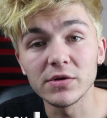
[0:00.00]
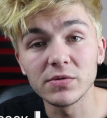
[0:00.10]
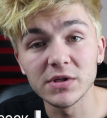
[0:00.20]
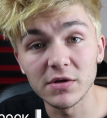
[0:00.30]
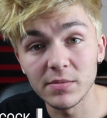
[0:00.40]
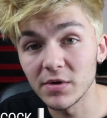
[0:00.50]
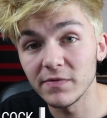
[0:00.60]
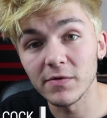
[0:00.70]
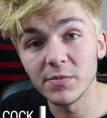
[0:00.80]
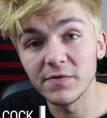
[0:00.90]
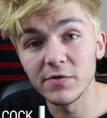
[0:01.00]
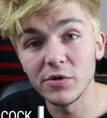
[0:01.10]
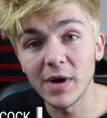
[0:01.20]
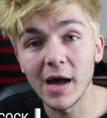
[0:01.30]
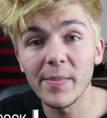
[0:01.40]
on Twitter, but from the
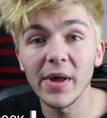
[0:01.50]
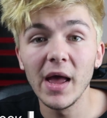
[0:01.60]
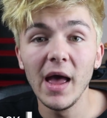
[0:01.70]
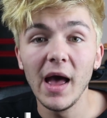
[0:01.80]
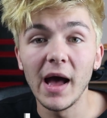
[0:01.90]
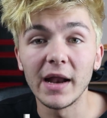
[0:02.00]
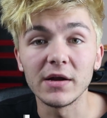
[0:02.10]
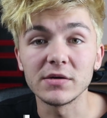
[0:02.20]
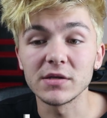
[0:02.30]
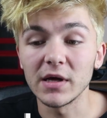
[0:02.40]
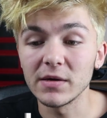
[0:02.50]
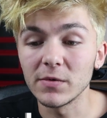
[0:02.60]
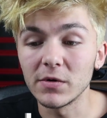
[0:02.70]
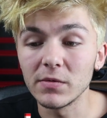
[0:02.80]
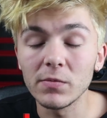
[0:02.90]
Flume app and I was like,
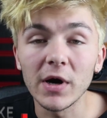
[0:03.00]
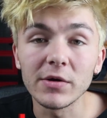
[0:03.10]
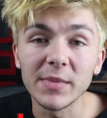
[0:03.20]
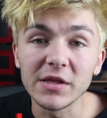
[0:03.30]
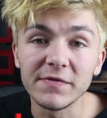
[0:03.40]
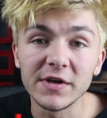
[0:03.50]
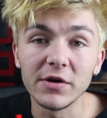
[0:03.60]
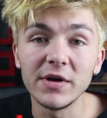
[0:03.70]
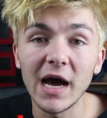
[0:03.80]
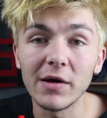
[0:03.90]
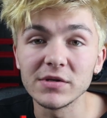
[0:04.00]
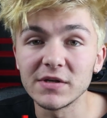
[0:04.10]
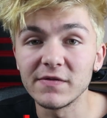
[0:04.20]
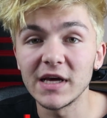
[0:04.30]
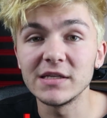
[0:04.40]
well, why not make the video now
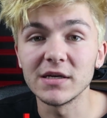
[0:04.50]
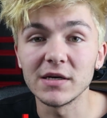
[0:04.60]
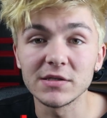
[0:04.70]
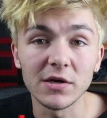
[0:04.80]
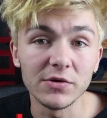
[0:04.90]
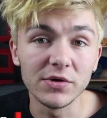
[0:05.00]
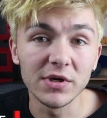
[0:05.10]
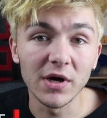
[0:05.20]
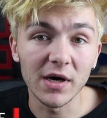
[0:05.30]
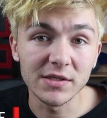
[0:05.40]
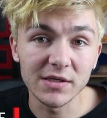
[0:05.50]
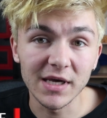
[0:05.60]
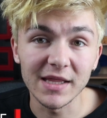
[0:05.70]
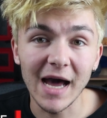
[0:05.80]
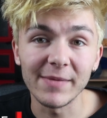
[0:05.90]
instead of later so you guys
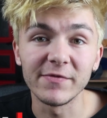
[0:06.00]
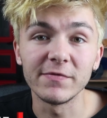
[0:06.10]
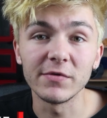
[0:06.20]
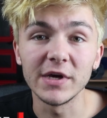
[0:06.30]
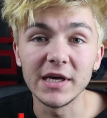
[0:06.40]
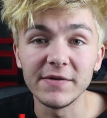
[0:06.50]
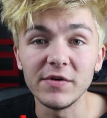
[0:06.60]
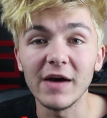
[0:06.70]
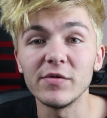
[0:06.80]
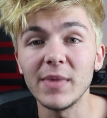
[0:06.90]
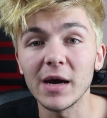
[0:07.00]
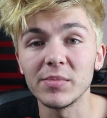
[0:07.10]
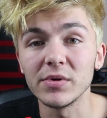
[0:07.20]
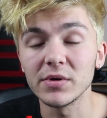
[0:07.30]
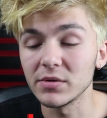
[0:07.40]
can get the app for free if you have a
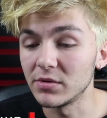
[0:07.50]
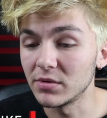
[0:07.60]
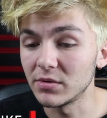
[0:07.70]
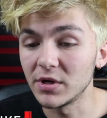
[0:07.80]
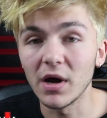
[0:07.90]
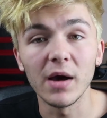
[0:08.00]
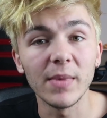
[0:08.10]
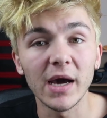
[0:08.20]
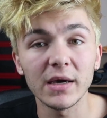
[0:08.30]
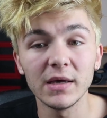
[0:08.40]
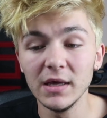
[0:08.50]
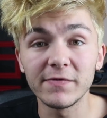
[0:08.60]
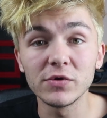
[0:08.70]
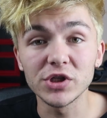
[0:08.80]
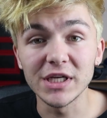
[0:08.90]
MacBook or an iMac.
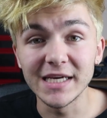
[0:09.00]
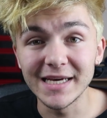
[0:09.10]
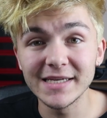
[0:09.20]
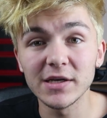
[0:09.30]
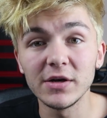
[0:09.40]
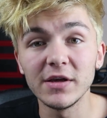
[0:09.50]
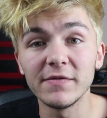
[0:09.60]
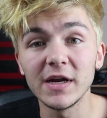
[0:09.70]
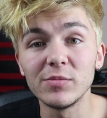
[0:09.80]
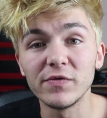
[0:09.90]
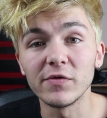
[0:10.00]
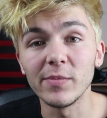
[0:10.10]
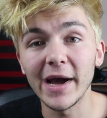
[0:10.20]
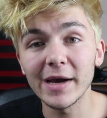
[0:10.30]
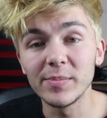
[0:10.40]
Unfortunately, it is only available
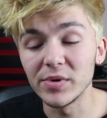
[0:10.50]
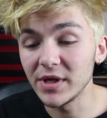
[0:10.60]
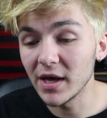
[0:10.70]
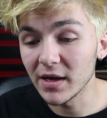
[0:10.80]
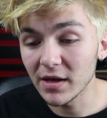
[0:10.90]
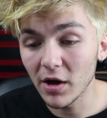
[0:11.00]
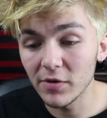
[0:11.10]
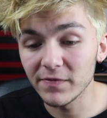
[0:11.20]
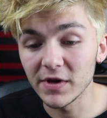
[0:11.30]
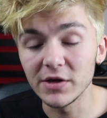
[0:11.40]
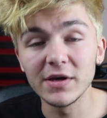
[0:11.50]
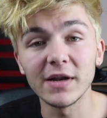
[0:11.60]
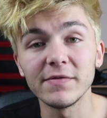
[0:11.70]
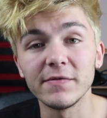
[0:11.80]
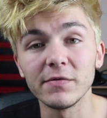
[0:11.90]
for Mac, but yeah, hopefully you can
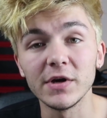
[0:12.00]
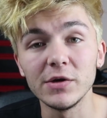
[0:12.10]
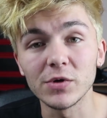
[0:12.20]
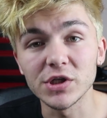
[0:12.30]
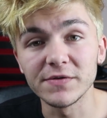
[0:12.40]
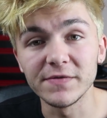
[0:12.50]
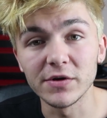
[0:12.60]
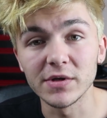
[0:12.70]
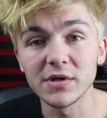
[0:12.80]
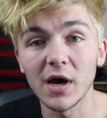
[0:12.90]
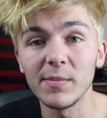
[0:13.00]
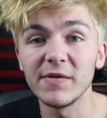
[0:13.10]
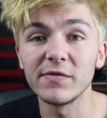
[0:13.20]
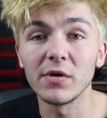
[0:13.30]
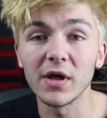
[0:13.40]
get it for free. You watch this video in time.
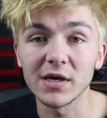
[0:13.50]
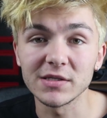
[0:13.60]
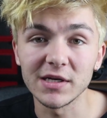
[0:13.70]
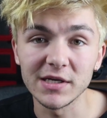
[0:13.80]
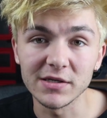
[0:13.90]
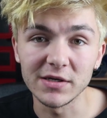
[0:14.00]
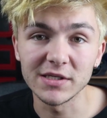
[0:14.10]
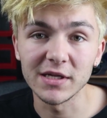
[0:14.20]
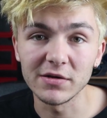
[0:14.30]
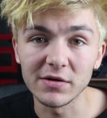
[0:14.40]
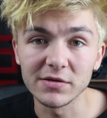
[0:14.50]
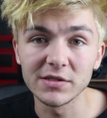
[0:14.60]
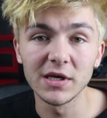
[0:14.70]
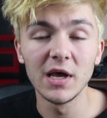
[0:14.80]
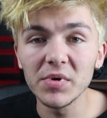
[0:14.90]
If not, like I said, it is only
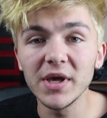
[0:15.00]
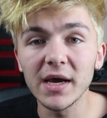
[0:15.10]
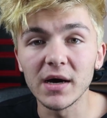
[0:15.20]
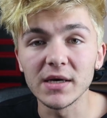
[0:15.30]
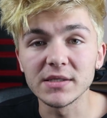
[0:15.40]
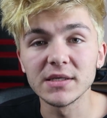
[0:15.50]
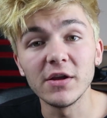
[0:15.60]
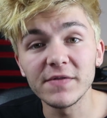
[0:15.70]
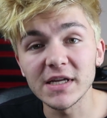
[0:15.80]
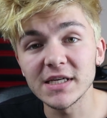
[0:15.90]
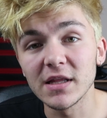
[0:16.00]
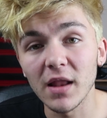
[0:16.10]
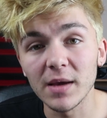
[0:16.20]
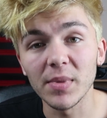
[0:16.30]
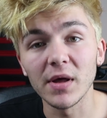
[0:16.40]
$10. But yeah, guys, don't forget to hit the
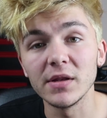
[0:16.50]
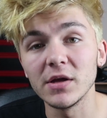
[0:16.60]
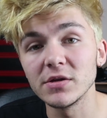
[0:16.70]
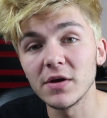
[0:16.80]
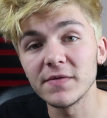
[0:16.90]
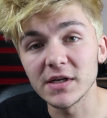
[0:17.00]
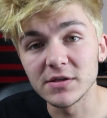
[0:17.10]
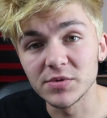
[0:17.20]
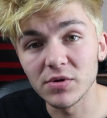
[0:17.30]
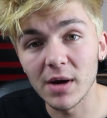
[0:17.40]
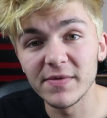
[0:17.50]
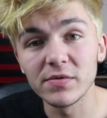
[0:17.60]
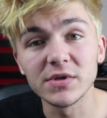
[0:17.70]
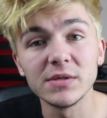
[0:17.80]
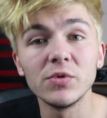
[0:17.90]
like button. Don't forget to subscribe
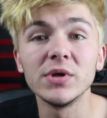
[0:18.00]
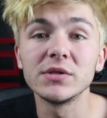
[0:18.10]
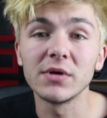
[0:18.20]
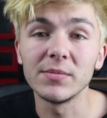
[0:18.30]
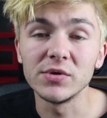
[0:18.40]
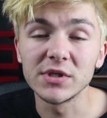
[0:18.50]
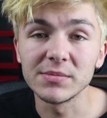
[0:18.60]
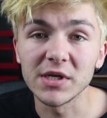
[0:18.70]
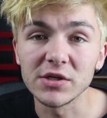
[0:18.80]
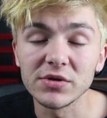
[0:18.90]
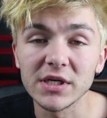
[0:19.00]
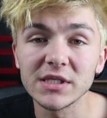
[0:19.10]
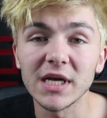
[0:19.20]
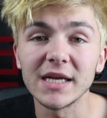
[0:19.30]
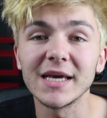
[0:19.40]
if you want to see more Instagram news, tips and
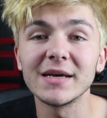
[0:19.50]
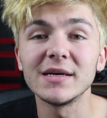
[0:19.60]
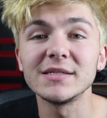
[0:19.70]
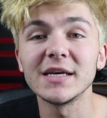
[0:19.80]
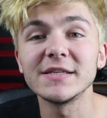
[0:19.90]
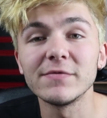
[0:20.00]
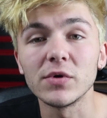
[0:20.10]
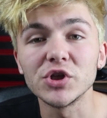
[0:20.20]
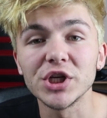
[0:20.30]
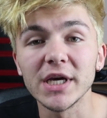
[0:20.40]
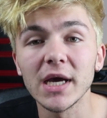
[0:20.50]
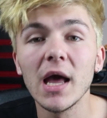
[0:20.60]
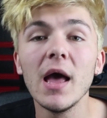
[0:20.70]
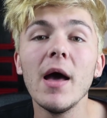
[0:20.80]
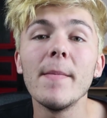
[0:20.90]
tricks. And again, guys, thanks for watching.
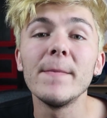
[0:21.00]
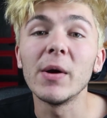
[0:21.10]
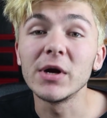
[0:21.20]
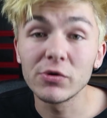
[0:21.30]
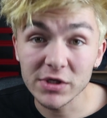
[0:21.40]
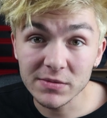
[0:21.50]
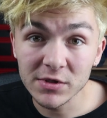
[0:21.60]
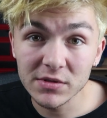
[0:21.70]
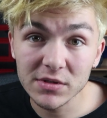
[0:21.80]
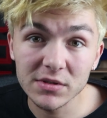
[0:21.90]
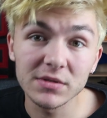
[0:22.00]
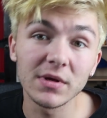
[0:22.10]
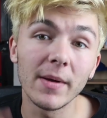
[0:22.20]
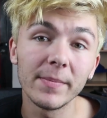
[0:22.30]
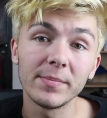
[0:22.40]
Merry Christmas.
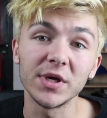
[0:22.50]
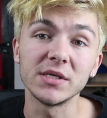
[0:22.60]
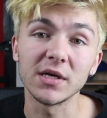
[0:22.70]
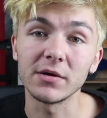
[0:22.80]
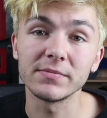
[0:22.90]
Peace